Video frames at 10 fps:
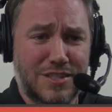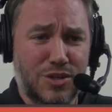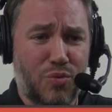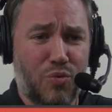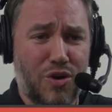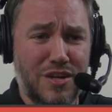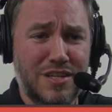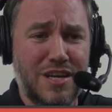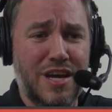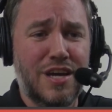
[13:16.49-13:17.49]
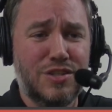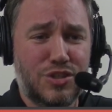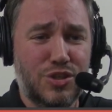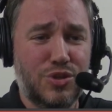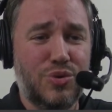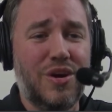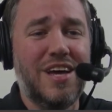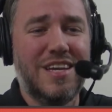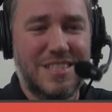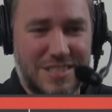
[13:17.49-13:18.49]
So 1, 2,
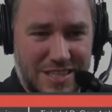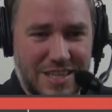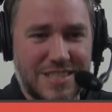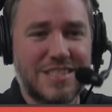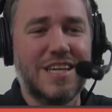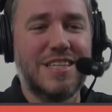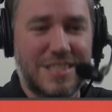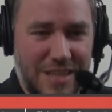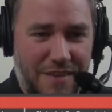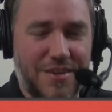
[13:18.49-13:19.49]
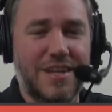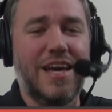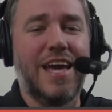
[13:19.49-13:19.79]
6, 7,